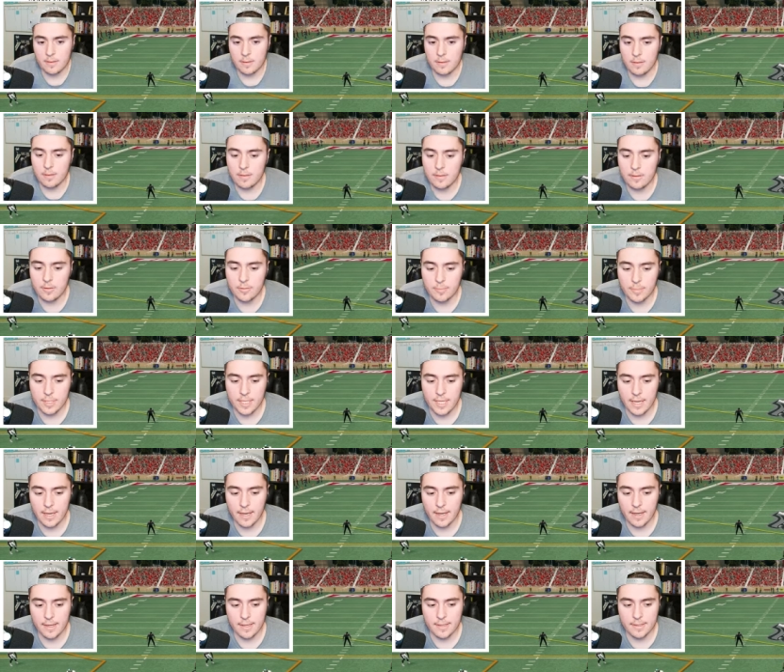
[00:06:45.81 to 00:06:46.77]
Um,
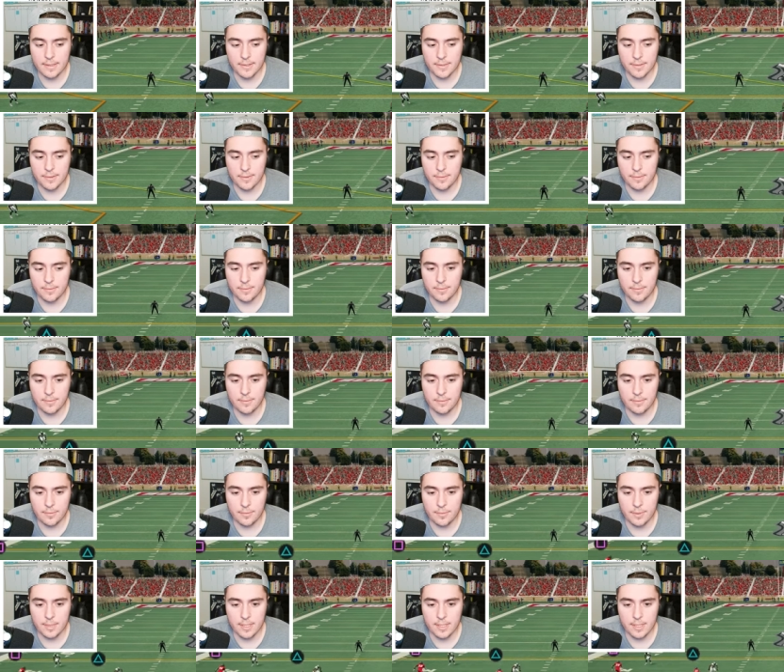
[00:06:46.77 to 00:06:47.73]
yeah,
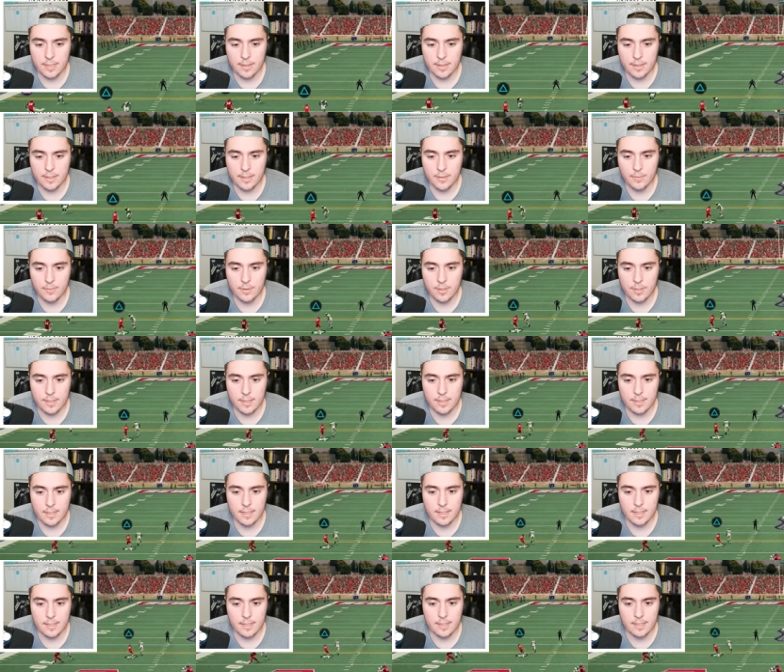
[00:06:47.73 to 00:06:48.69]
so in this
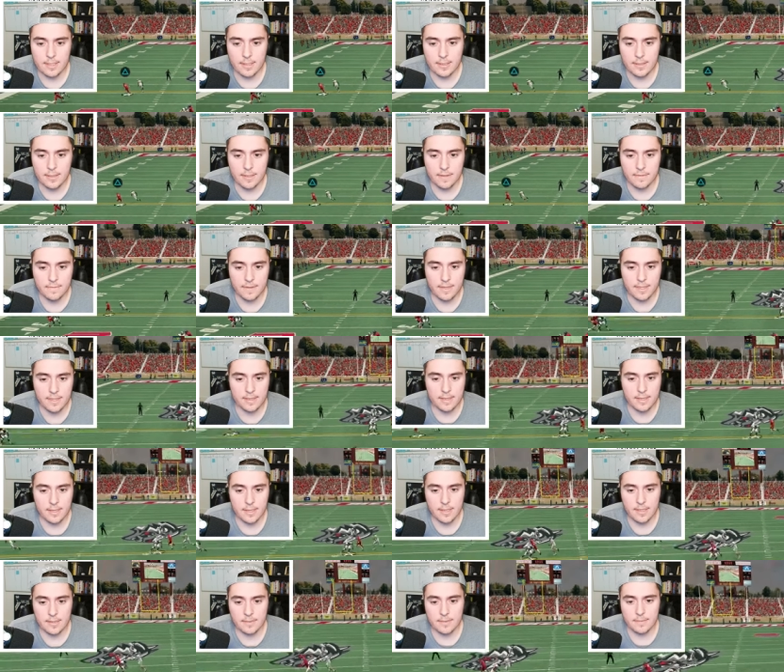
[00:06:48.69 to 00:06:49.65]
one, uh, defense,
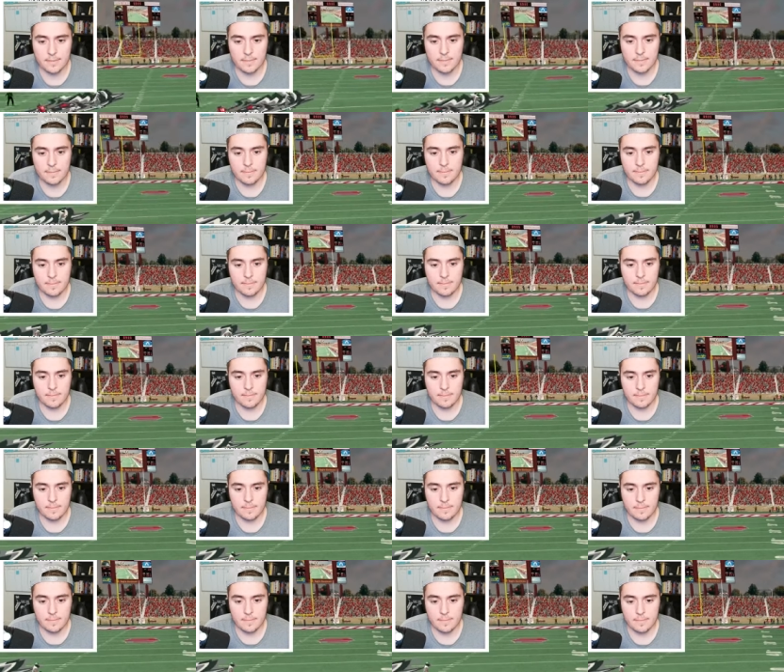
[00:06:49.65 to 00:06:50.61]
huh?
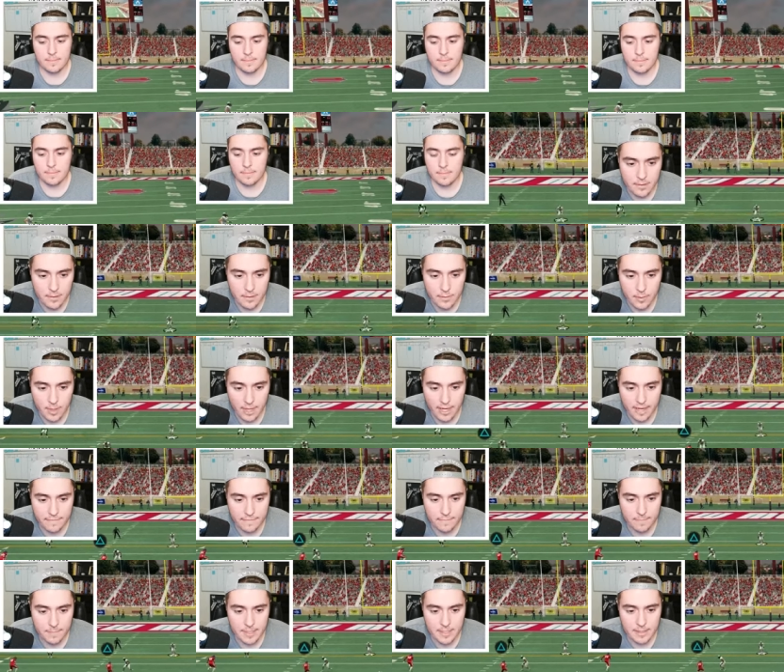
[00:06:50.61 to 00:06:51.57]
New
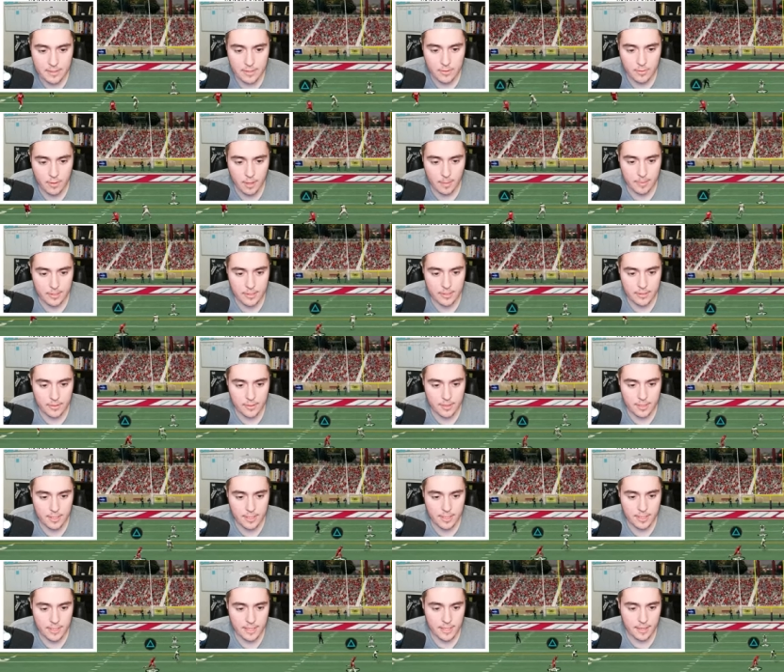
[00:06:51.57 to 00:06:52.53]
life means new
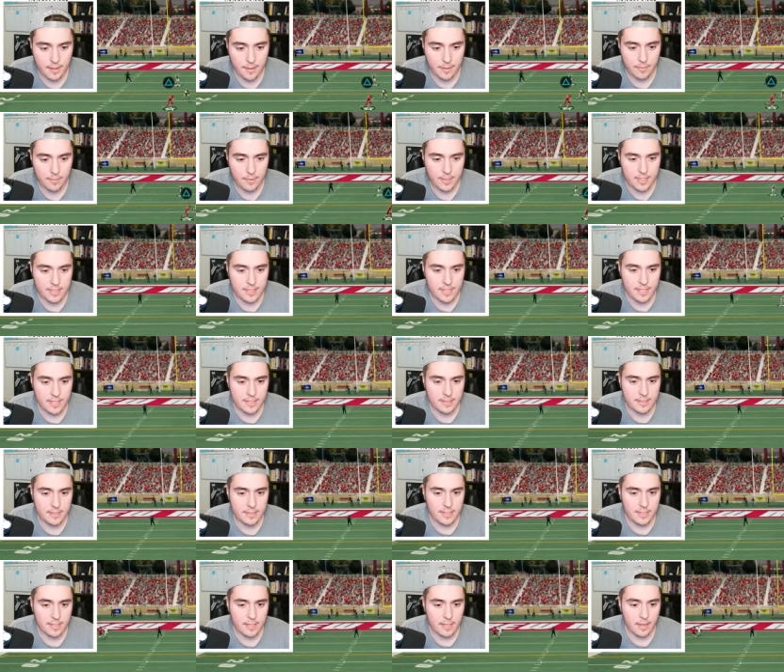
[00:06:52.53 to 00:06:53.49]
opportunity to hit a
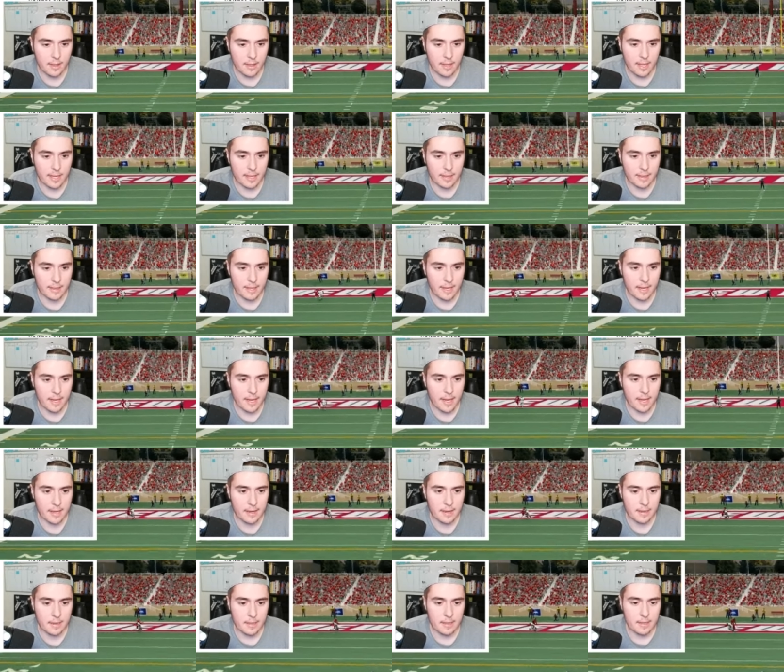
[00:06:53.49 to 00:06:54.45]
360 like
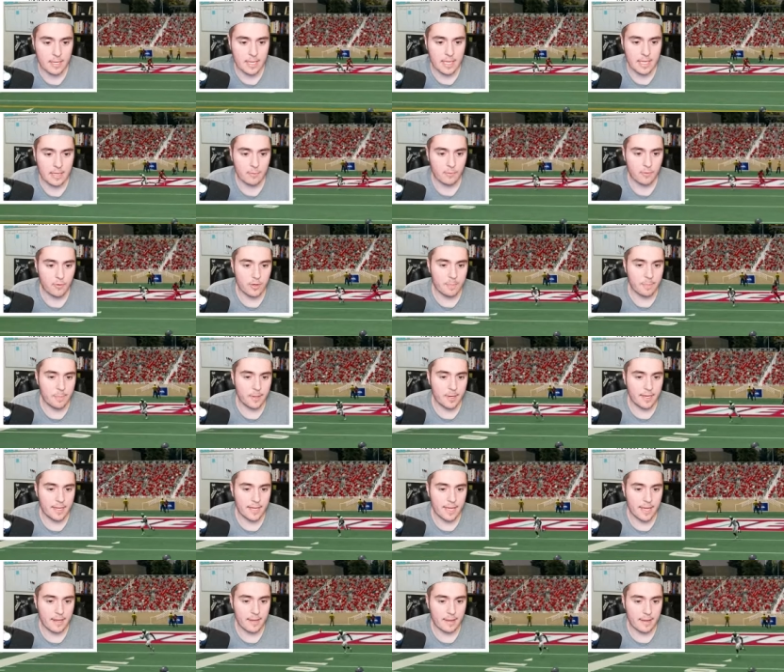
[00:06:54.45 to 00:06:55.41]
that and whip
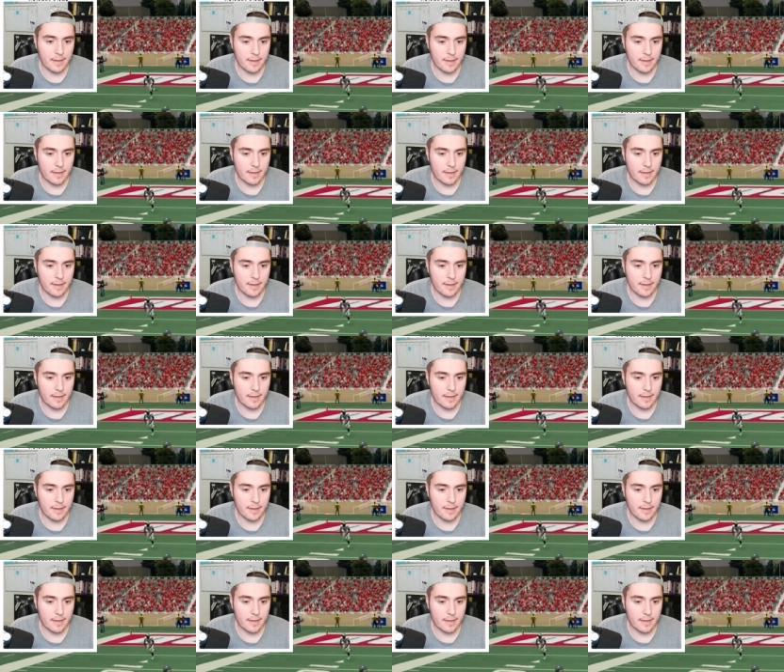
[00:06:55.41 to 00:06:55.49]
on out of